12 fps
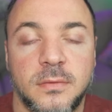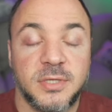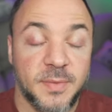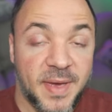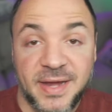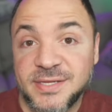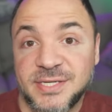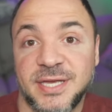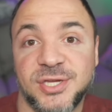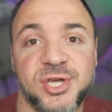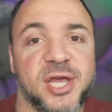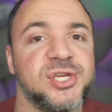Dependency
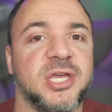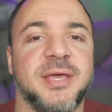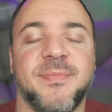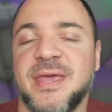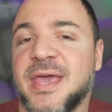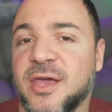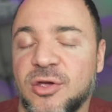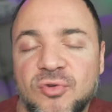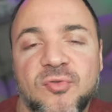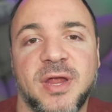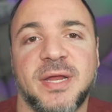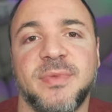injection can be
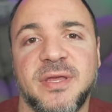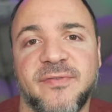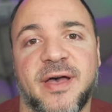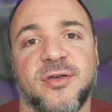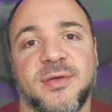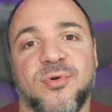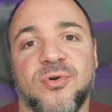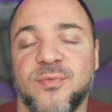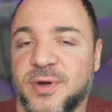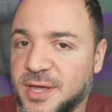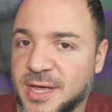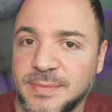incredibly valuable when
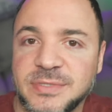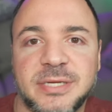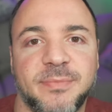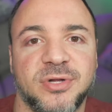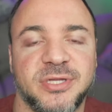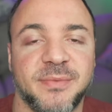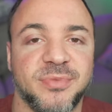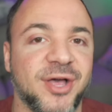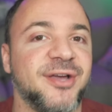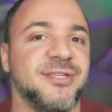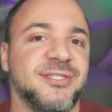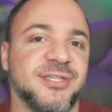it comes to building
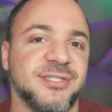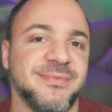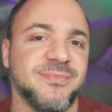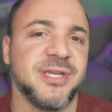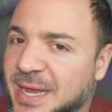plugin systems.